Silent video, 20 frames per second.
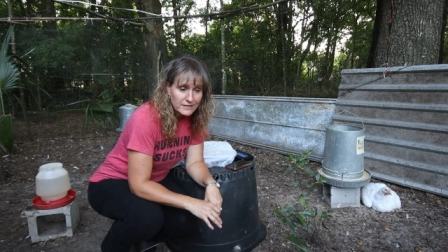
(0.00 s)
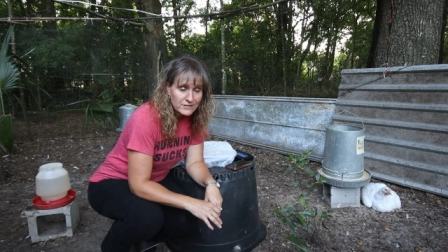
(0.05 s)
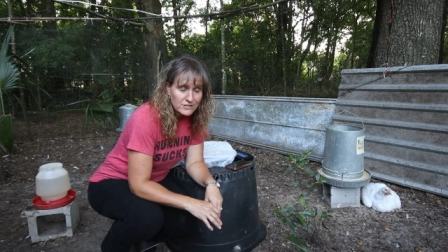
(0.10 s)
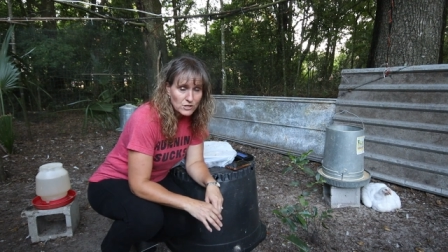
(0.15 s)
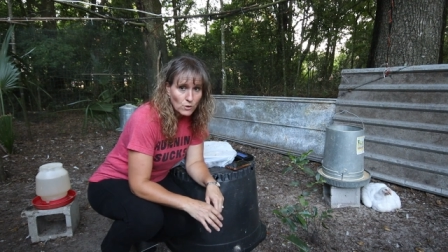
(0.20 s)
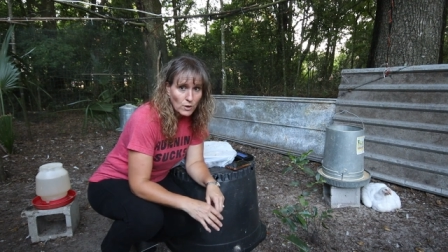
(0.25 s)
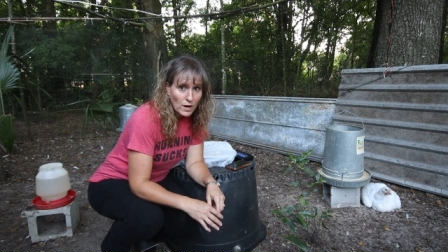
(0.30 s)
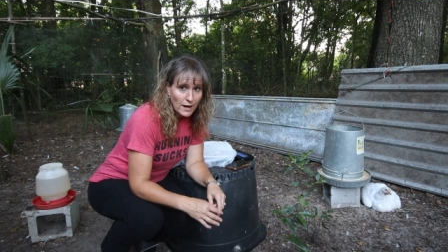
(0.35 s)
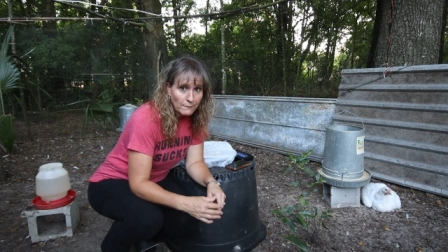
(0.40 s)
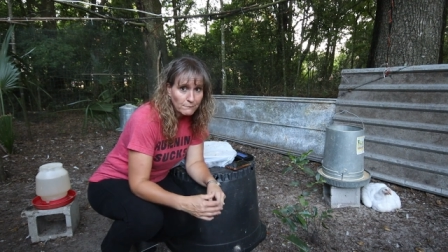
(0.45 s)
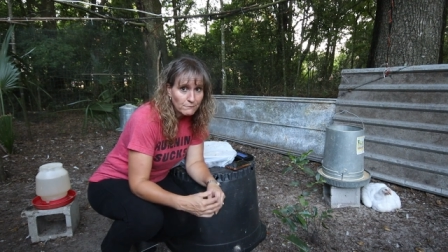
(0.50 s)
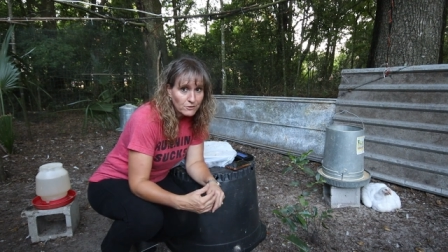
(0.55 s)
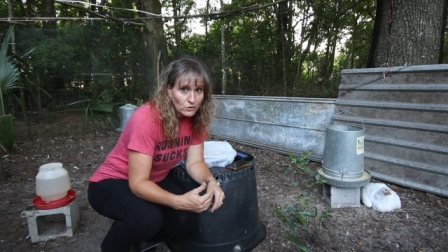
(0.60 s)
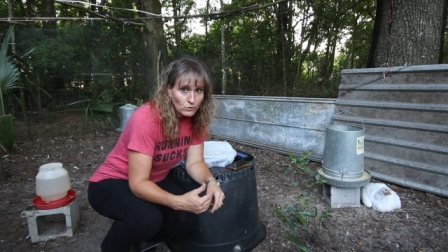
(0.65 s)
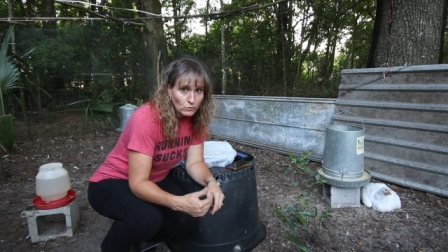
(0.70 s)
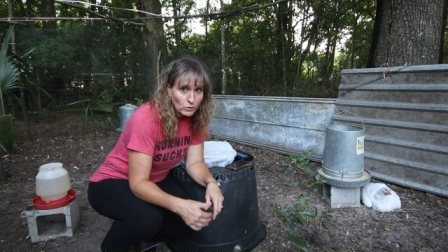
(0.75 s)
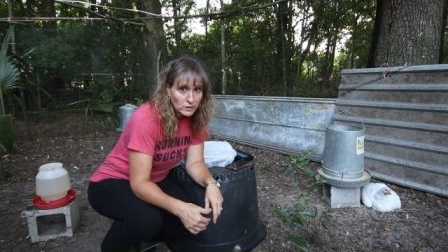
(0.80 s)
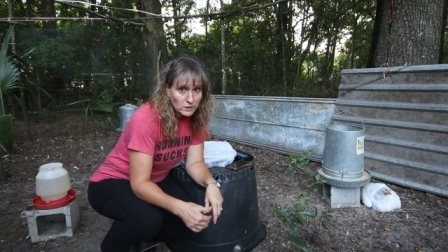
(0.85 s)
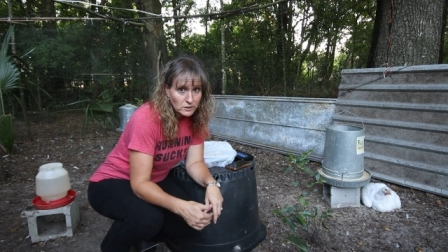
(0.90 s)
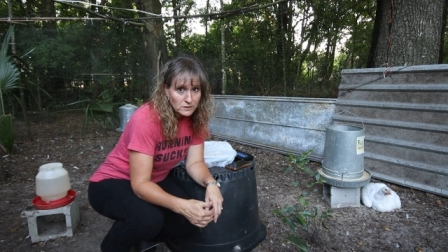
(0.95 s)
and so I'm
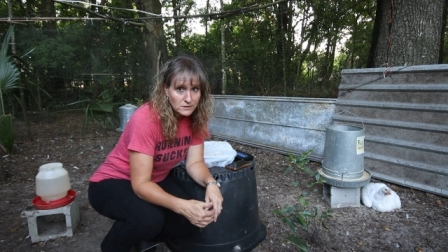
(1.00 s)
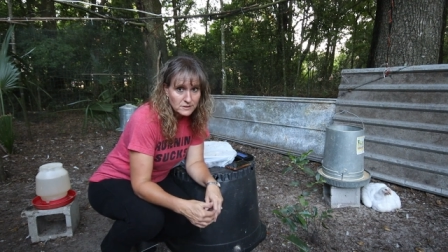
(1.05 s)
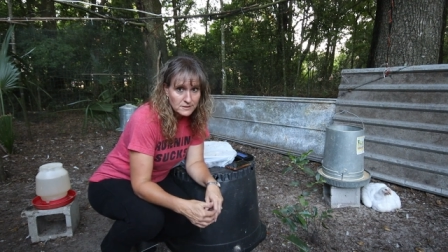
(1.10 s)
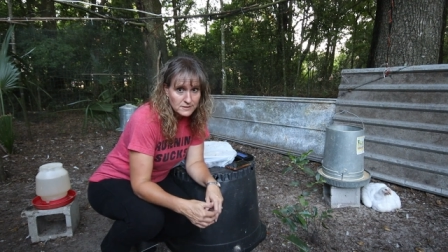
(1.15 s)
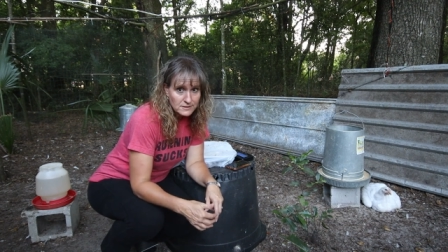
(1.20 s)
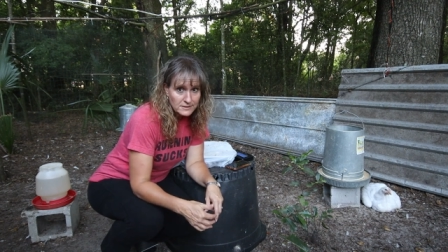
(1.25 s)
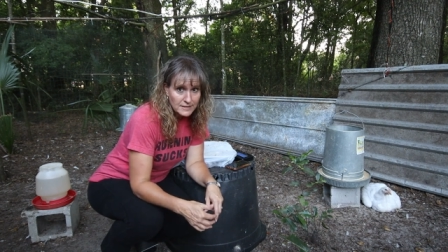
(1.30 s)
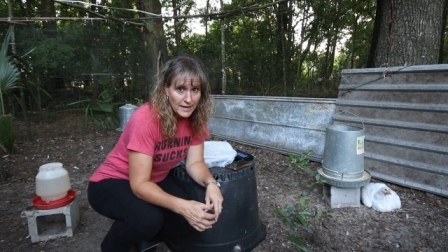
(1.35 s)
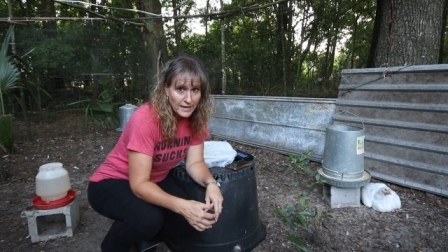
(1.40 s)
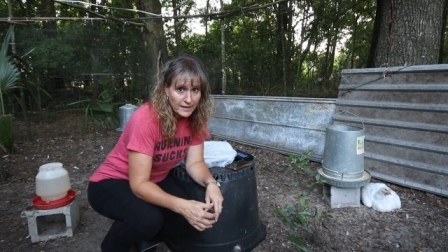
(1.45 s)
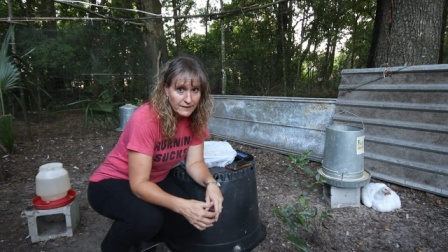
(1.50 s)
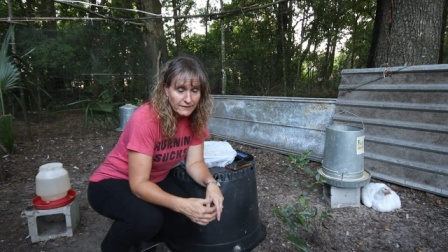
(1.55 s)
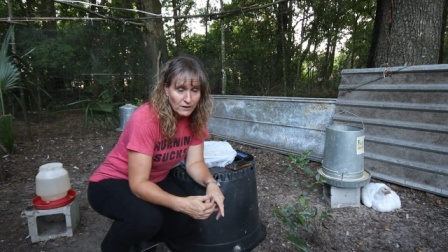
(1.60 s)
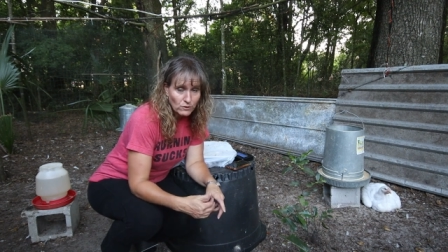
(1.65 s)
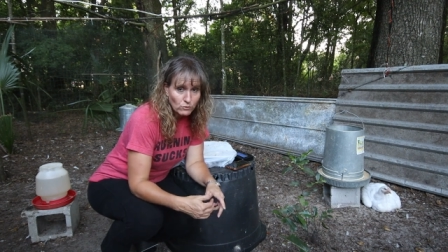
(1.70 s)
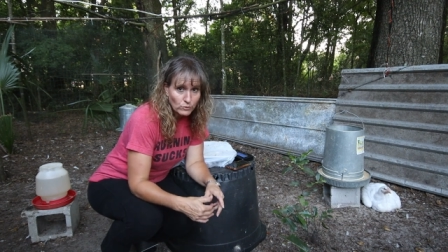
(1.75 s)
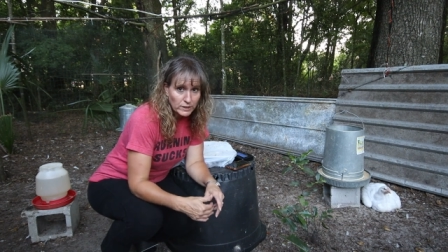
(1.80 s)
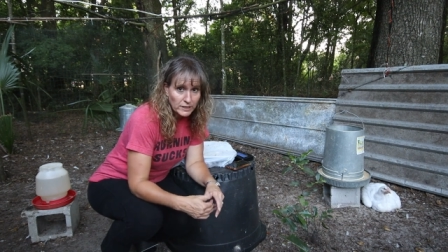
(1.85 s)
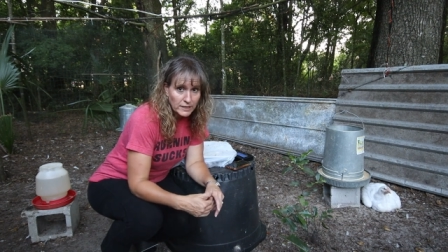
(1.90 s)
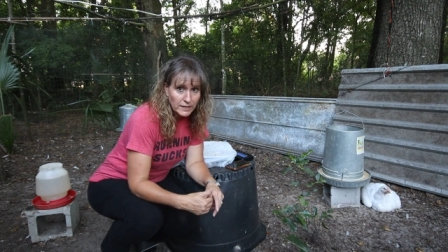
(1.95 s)
thrilled to say
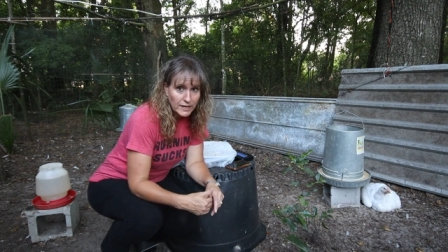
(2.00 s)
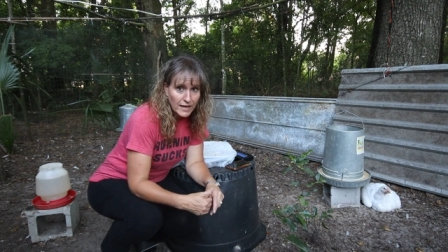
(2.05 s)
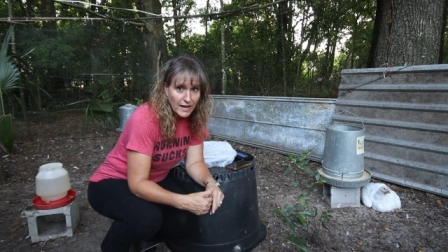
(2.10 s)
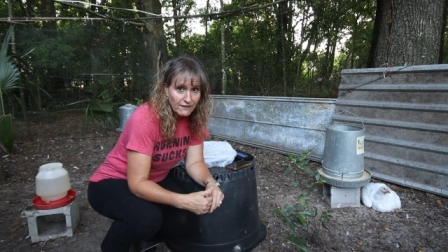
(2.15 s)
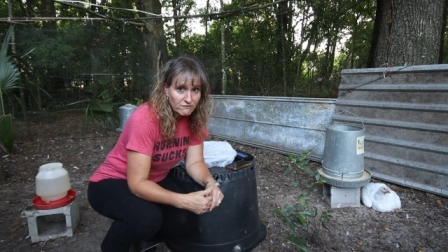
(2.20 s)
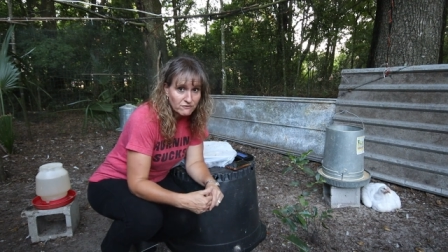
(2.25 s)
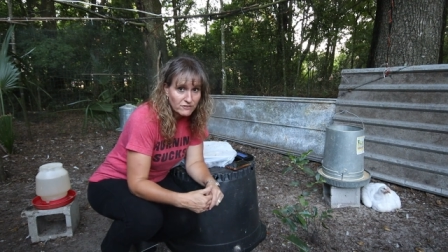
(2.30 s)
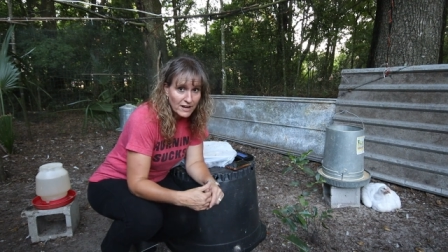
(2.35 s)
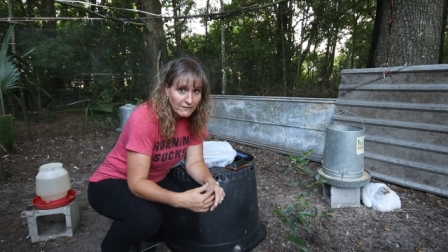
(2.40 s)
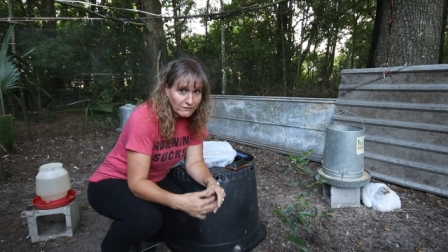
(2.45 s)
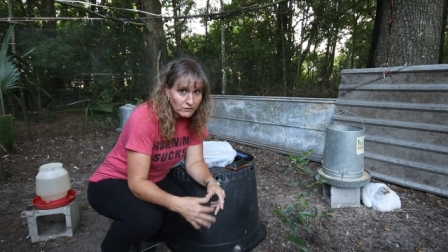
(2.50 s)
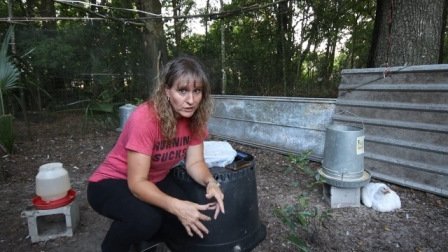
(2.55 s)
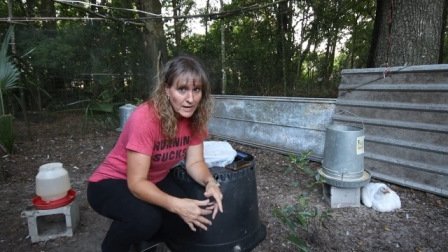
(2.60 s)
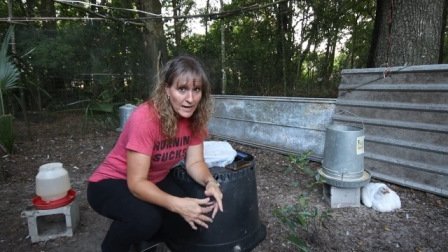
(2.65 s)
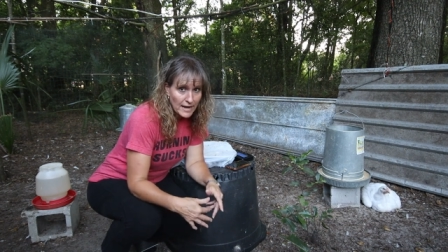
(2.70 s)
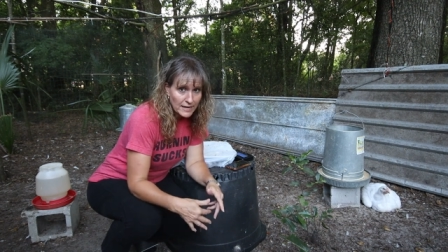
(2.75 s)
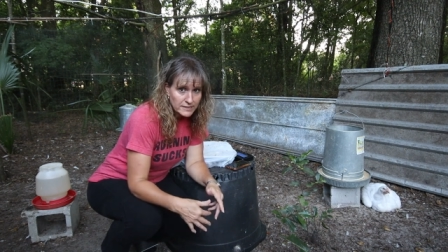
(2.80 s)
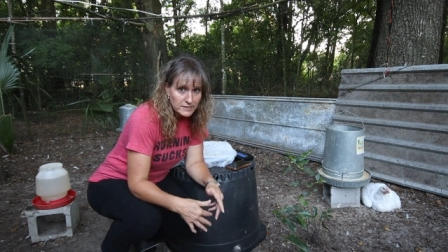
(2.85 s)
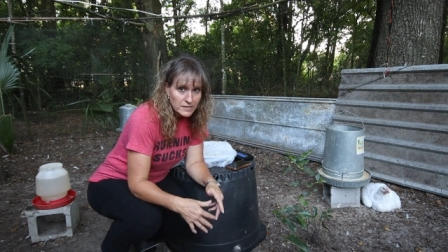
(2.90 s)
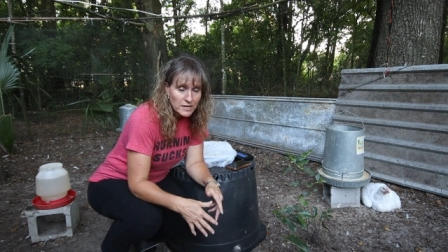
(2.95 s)
that we have never
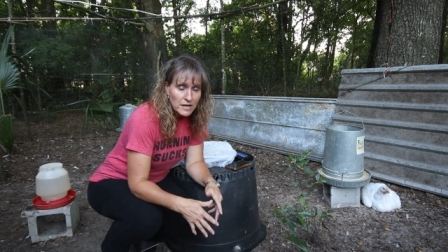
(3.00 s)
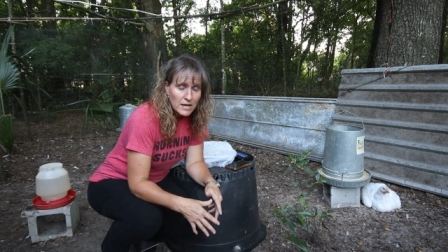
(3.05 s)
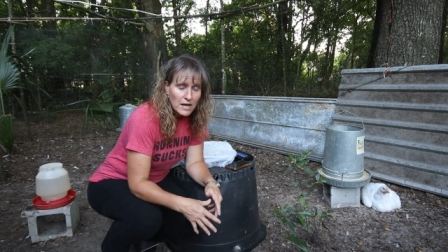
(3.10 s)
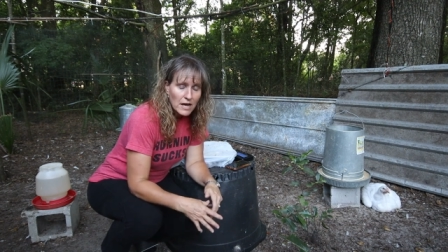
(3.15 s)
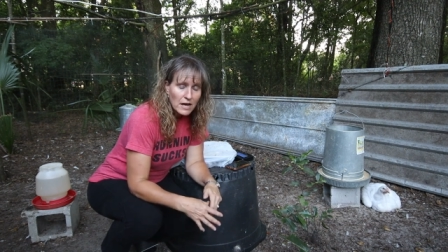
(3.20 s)
had